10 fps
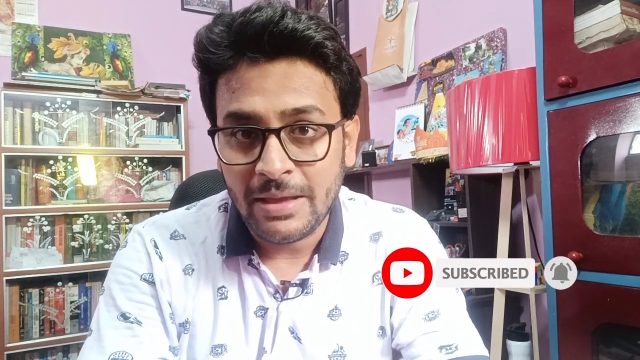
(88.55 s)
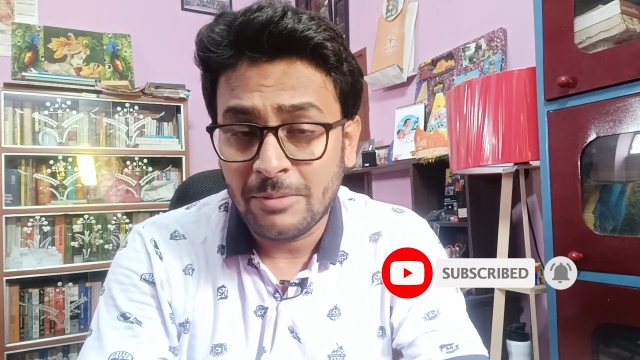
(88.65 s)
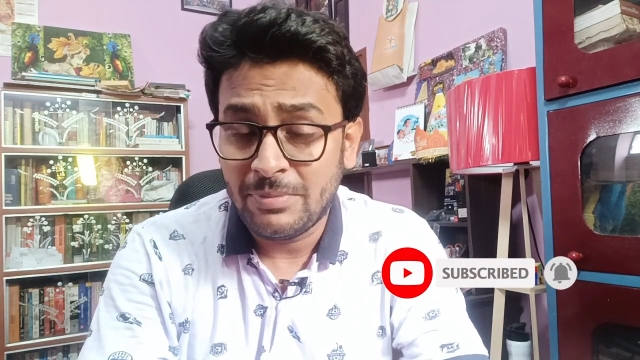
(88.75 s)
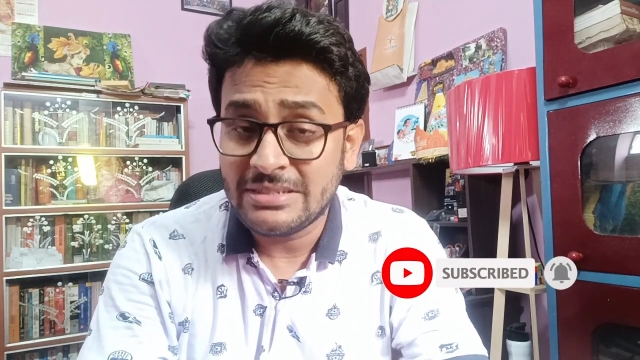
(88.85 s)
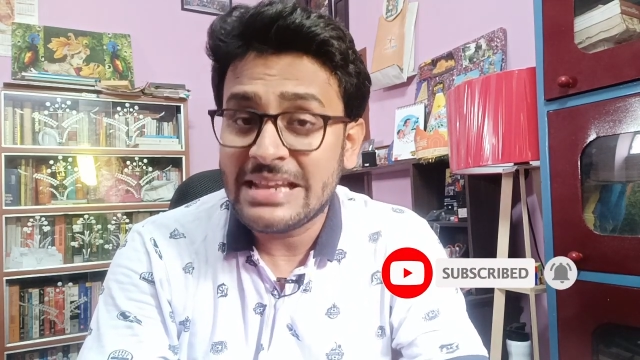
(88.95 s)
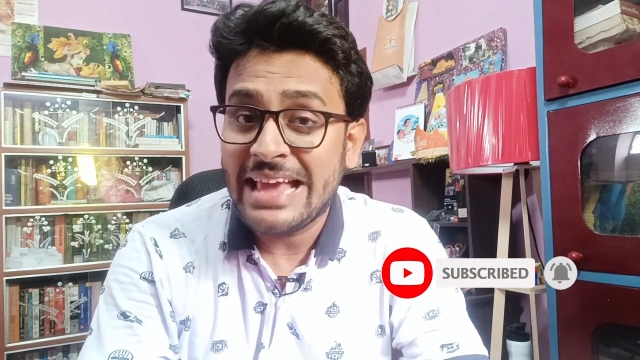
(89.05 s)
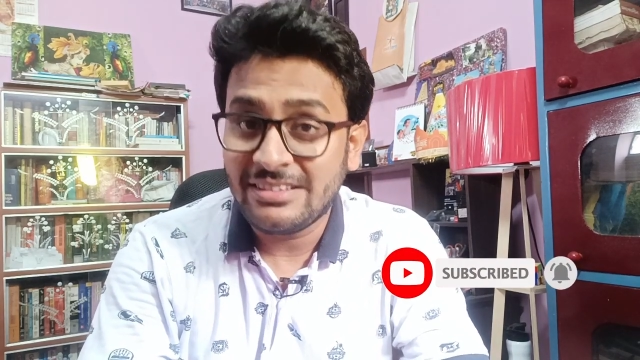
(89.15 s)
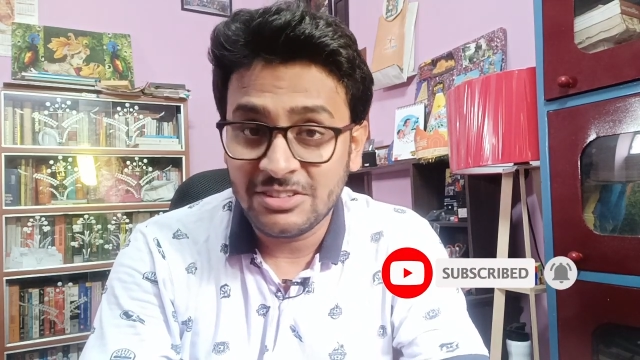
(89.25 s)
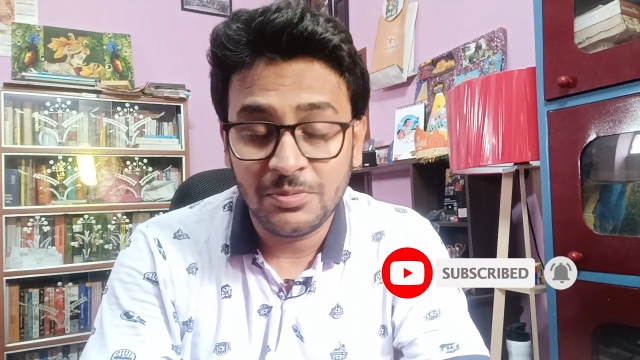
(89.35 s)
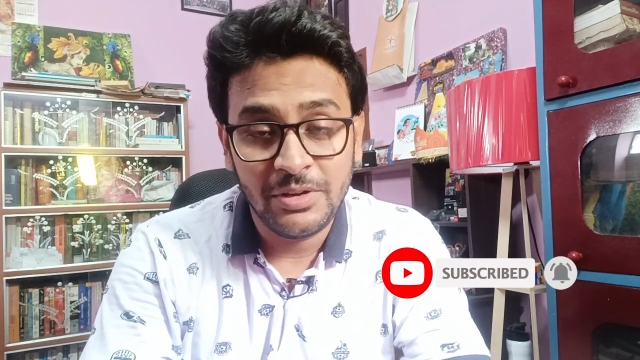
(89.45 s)
and please like
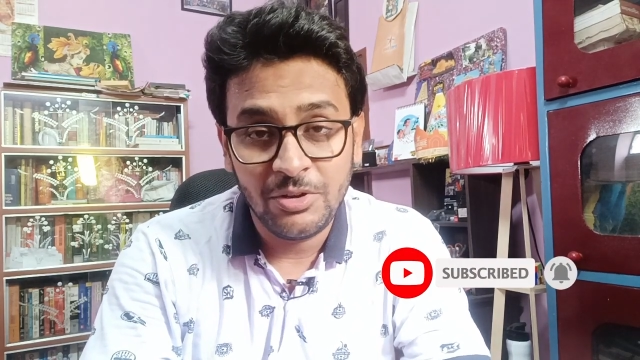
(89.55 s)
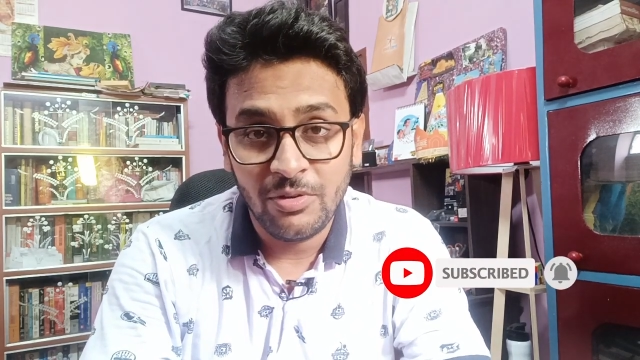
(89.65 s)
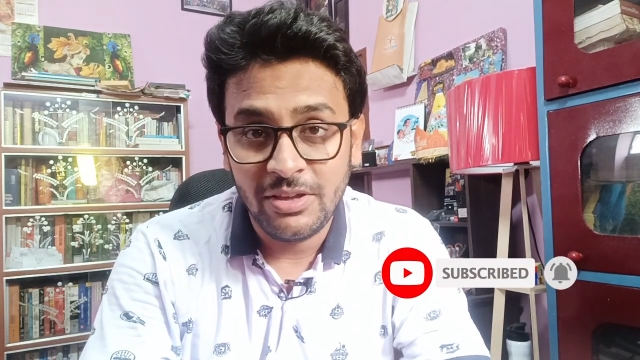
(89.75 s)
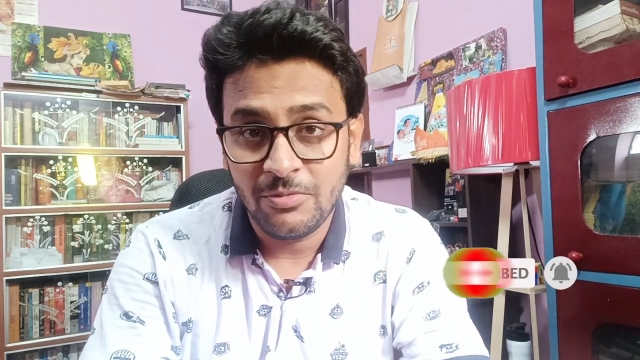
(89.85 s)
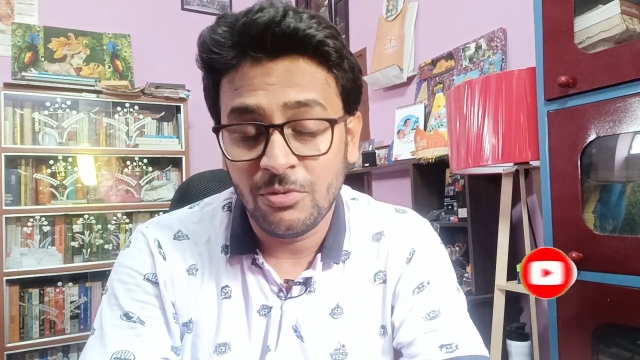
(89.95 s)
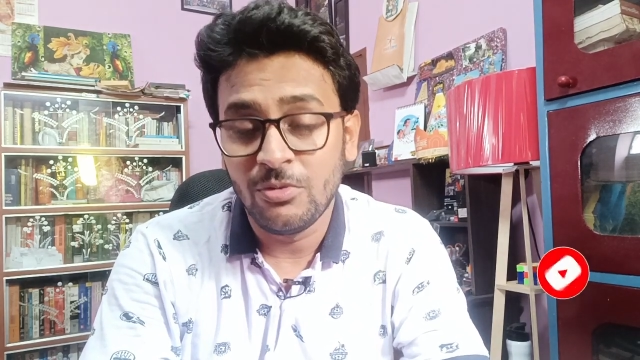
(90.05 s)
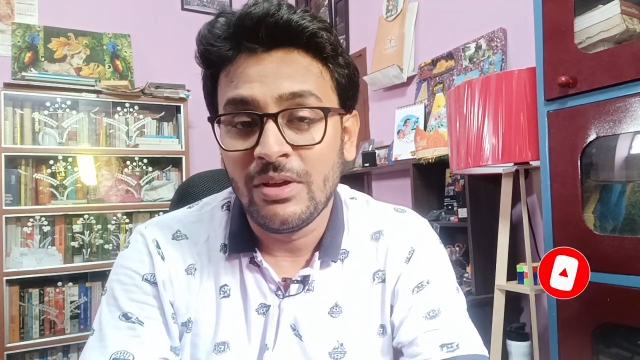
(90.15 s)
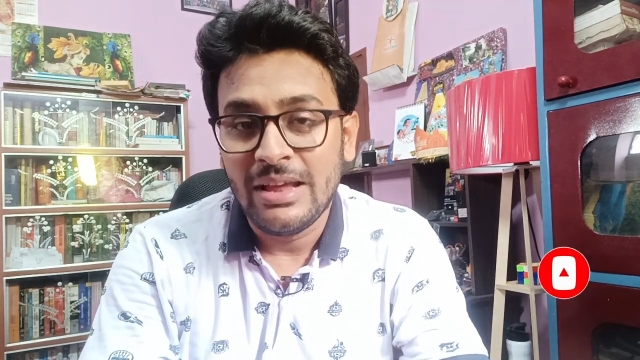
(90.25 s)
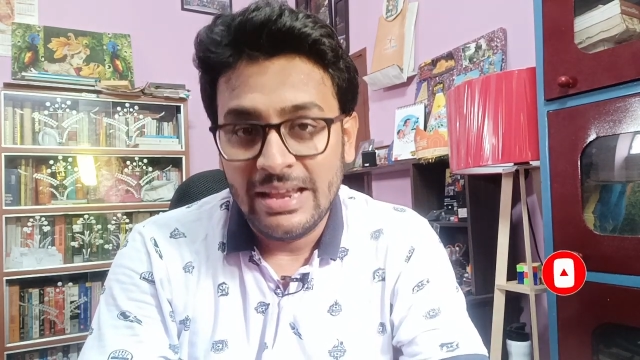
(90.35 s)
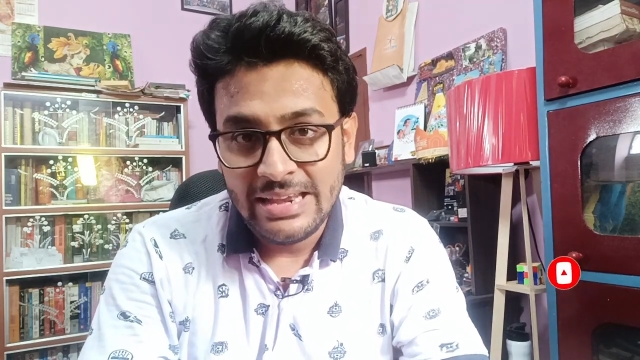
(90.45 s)
this video if you
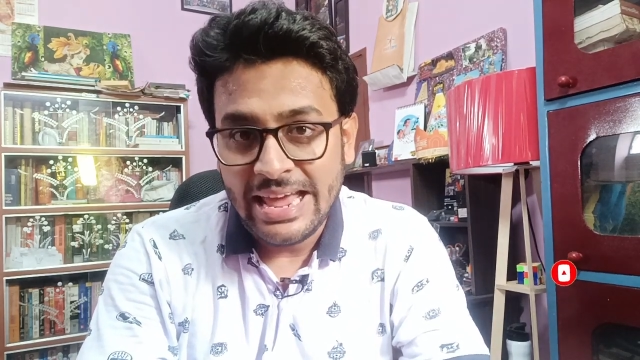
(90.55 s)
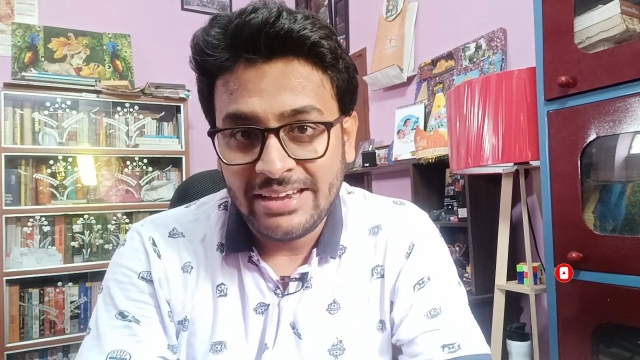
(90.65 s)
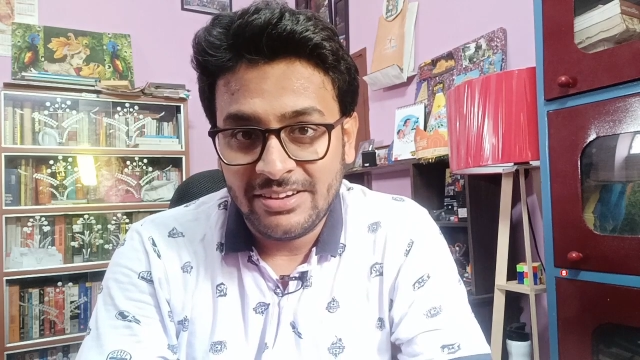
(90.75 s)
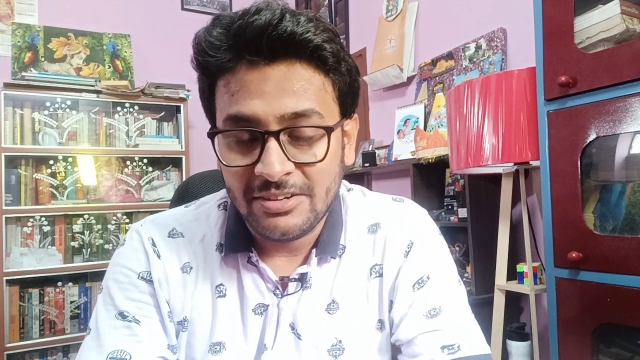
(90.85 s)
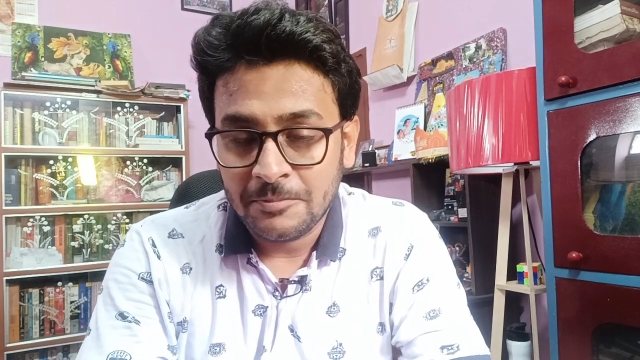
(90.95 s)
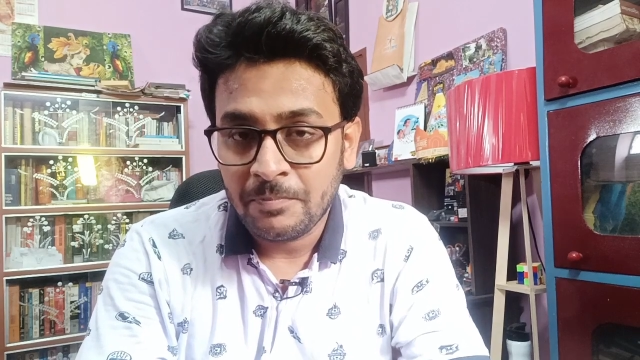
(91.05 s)
liked it.